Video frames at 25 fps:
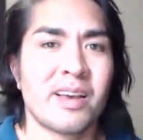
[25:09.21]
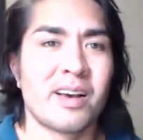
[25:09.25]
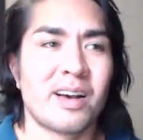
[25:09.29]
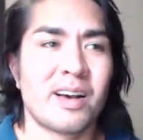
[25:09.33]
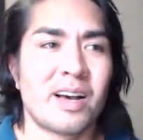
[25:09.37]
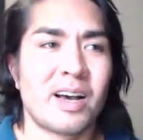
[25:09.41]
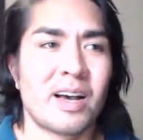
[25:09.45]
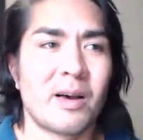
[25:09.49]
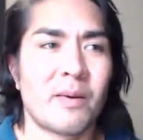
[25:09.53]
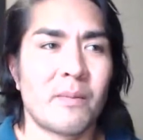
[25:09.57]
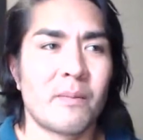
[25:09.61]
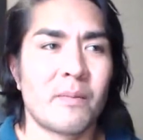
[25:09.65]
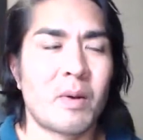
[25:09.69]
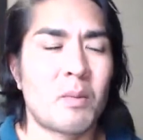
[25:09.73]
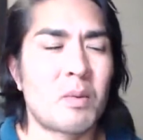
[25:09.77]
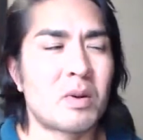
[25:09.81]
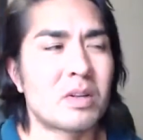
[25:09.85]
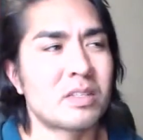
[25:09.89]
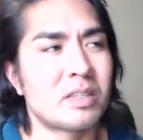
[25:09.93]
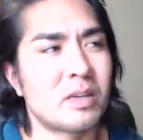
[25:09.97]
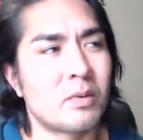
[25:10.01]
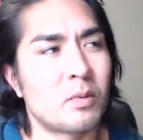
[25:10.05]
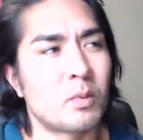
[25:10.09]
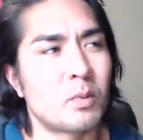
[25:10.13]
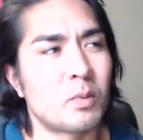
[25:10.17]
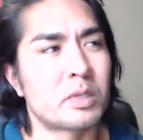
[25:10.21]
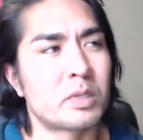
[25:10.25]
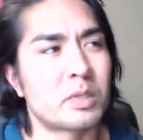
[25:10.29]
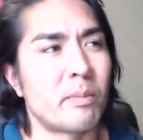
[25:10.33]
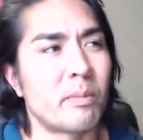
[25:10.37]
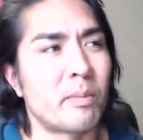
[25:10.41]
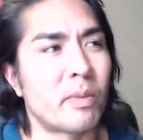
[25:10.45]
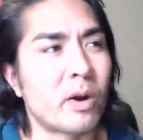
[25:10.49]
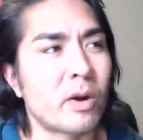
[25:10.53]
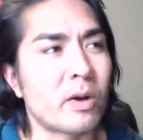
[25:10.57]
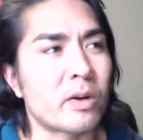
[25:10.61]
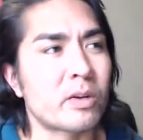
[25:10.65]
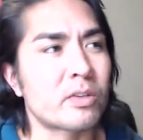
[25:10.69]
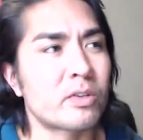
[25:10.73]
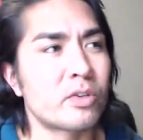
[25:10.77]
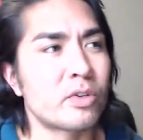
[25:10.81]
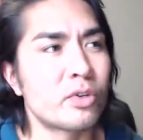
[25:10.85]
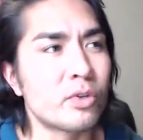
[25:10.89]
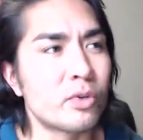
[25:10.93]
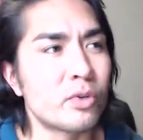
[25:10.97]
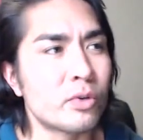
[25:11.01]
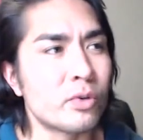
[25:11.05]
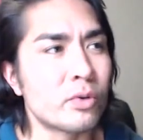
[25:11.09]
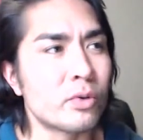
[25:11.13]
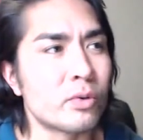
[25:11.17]
Um, I want to say it was a Mark
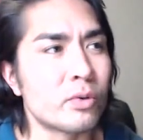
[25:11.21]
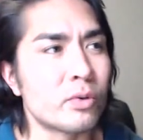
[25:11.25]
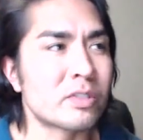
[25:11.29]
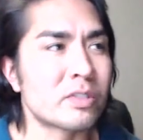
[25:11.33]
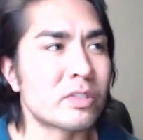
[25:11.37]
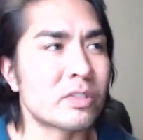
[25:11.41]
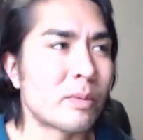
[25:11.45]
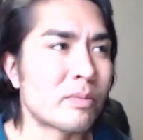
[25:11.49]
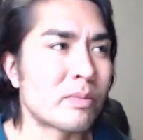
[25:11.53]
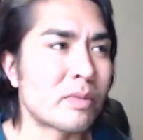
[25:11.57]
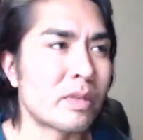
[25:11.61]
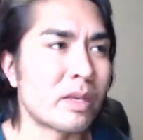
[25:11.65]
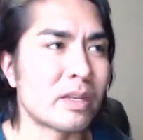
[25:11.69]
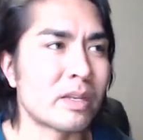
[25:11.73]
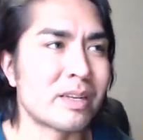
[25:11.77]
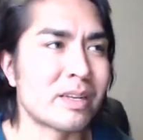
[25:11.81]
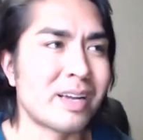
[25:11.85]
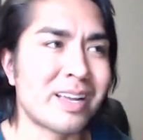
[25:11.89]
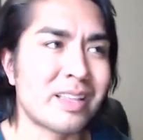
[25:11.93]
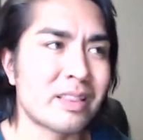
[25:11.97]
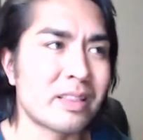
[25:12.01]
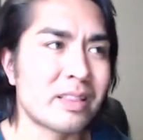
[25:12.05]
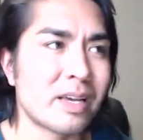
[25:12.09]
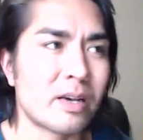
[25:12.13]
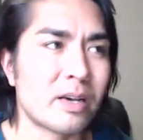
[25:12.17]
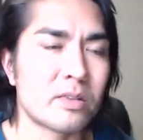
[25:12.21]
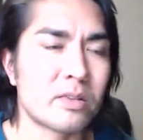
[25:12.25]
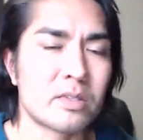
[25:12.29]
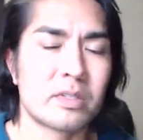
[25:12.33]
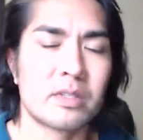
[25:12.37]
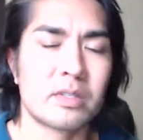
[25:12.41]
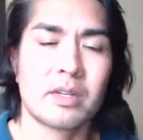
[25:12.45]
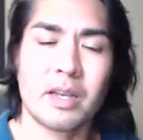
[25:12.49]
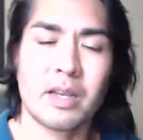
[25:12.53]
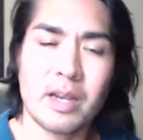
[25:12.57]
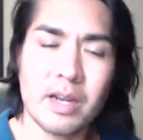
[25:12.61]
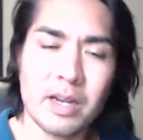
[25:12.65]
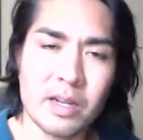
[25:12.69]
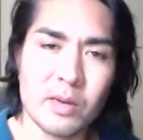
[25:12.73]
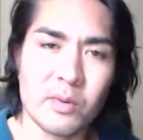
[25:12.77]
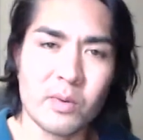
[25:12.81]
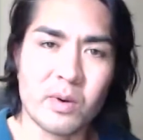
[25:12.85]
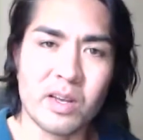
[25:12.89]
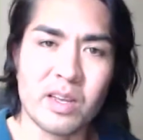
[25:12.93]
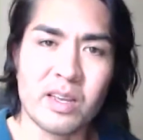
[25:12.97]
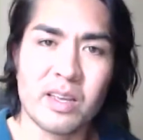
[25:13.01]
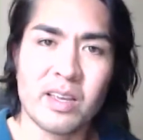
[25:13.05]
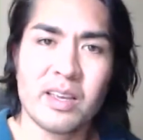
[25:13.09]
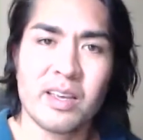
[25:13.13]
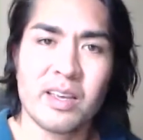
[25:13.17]
II something, 9,000.
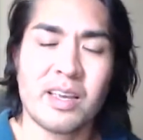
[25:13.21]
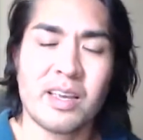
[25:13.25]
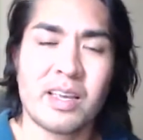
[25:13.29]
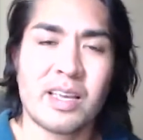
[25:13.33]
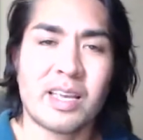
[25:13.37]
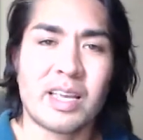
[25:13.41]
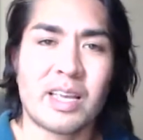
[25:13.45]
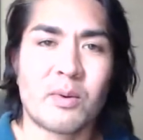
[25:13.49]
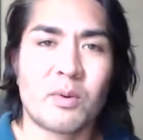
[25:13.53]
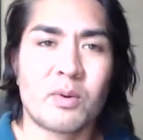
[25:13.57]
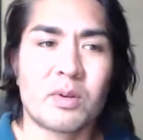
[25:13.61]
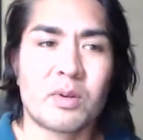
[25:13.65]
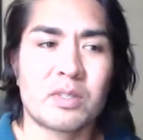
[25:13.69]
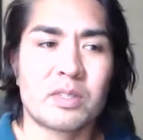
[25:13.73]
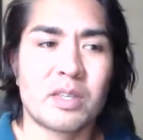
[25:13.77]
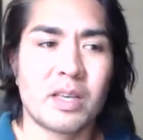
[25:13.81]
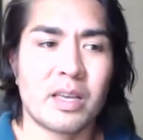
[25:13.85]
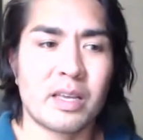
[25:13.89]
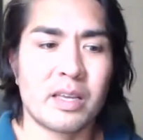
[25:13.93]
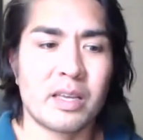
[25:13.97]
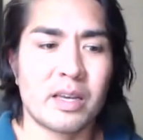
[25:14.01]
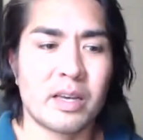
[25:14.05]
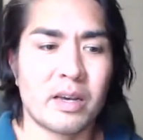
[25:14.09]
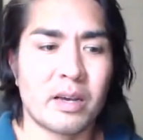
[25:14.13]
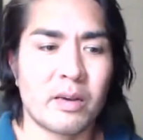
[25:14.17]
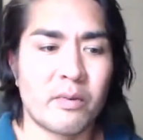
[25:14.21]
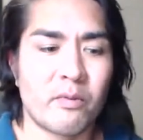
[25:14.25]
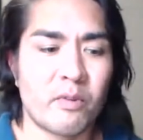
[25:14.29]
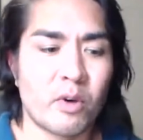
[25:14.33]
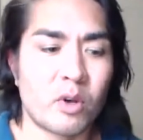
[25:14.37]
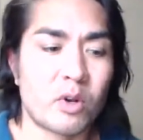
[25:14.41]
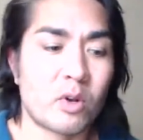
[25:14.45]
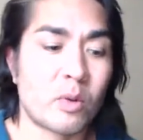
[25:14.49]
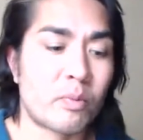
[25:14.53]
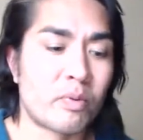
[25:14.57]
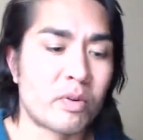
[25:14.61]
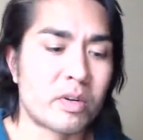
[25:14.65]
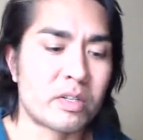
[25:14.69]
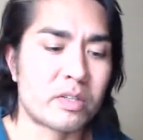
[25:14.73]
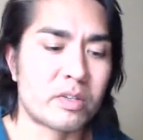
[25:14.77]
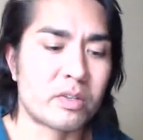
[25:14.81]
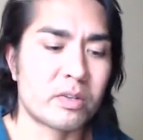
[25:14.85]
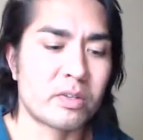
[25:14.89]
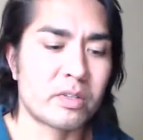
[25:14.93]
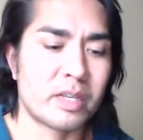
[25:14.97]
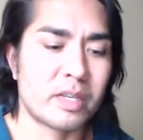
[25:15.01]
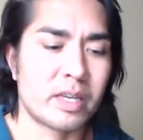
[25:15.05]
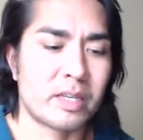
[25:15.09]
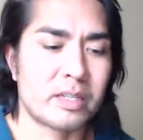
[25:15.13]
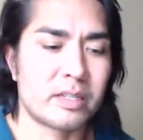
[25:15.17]
Anyway, it was a uh, photo
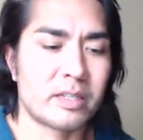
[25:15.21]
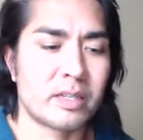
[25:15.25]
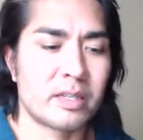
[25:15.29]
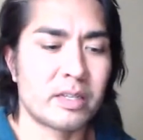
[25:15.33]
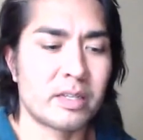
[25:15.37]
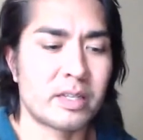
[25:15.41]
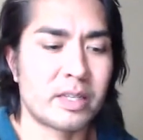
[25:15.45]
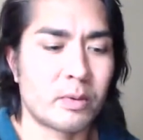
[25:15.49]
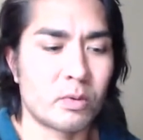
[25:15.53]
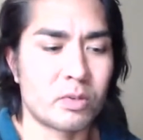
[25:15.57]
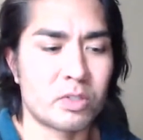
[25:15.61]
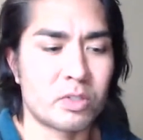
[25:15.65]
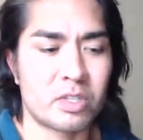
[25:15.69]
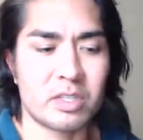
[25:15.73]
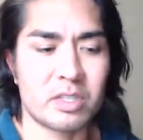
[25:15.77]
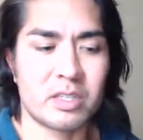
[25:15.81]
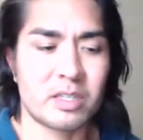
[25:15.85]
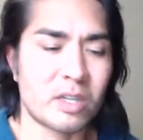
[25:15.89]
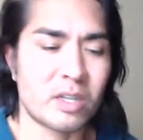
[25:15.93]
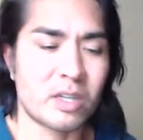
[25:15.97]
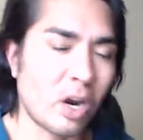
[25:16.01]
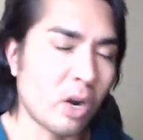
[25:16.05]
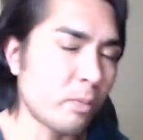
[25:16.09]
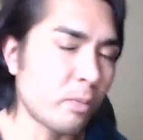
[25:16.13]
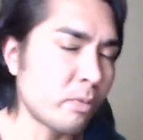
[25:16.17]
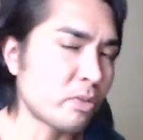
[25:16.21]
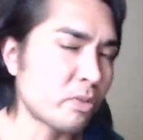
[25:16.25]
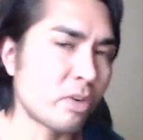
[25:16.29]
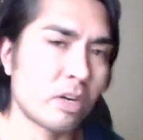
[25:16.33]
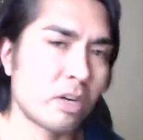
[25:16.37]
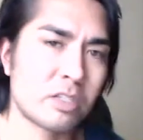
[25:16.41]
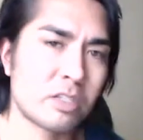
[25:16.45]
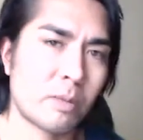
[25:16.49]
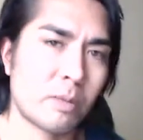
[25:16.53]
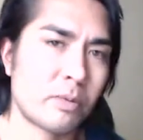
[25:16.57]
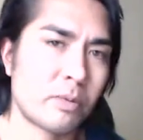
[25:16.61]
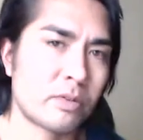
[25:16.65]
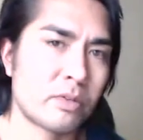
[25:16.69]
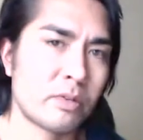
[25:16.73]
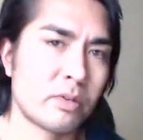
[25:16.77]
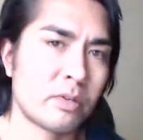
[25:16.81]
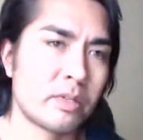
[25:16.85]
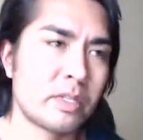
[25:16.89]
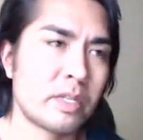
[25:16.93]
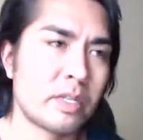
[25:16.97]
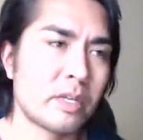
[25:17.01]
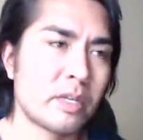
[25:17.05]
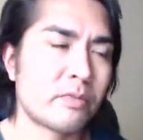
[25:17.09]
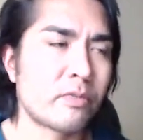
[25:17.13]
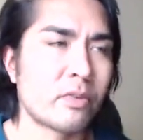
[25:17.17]
printer that there was just an arbitrage
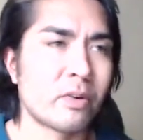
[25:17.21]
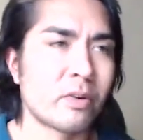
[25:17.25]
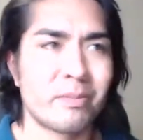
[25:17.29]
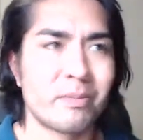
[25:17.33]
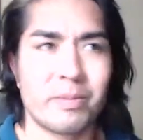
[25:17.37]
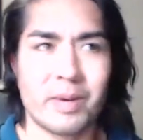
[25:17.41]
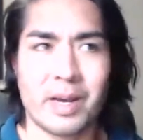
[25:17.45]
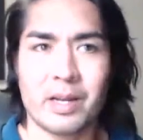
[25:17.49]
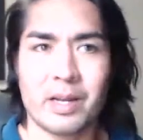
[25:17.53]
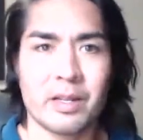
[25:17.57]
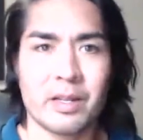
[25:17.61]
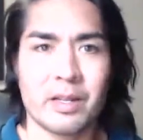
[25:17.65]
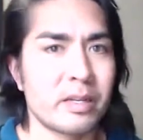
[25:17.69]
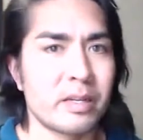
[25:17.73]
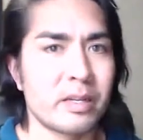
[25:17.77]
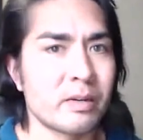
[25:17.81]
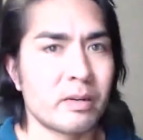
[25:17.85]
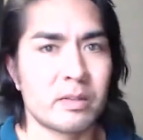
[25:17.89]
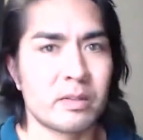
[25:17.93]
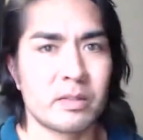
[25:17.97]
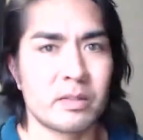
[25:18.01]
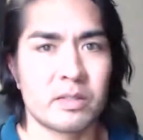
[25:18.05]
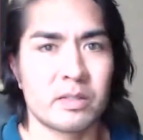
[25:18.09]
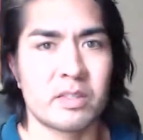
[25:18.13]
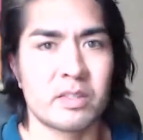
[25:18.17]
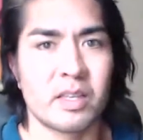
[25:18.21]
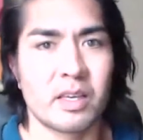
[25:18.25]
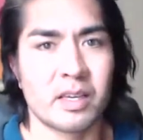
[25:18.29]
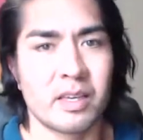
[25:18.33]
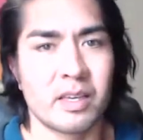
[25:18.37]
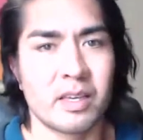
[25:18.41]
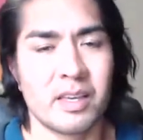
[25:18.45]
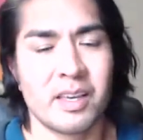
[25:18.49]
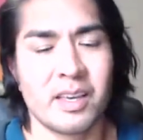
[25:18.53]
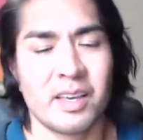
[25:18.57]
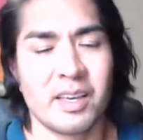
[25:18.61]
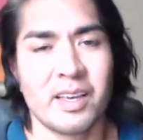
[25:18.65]
opportunity for about a year on this thing.